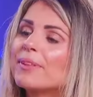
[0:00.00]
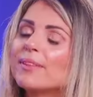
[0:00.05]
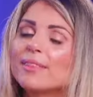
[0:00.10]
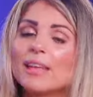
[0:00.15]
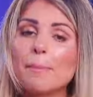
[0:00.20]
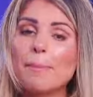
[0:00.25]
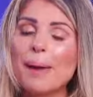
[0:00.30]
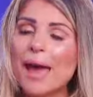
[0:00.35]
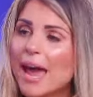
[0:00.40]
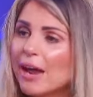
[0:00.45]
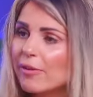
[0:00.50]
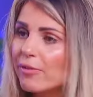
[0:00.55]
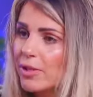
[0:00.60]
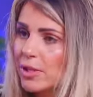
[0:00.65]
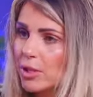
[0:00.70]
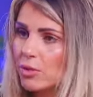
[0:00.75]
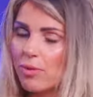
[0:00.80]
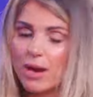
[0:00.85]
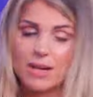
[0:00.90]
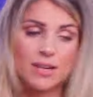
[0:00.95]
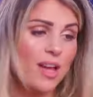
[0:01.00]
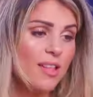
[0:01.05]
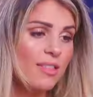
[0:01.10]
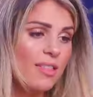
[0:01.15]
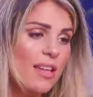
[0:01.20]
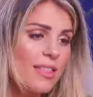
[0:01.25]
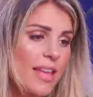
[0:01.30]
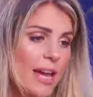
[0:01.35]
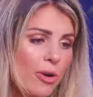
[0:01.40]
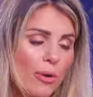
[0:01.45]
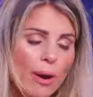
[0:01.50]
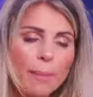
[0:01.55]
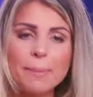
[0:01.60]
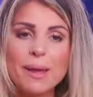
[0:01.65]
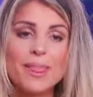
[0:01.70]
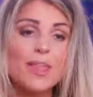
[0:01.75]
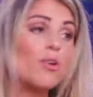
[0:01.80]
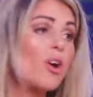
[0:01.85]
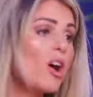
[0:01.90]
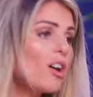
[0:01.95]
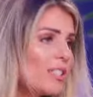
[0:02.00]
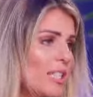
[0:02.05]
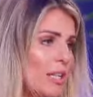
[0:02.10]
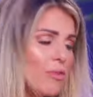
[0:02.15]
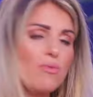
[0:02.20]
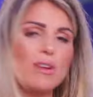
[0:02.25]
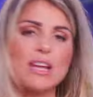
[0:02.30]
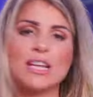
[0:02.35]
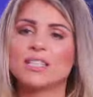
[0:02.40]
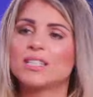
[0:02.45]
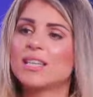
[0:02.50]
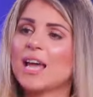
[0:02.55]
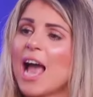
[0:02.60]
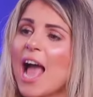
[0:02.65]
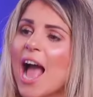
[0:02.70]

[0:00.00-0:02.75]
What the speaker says: their parents read, that their grandpa, their auntie reads,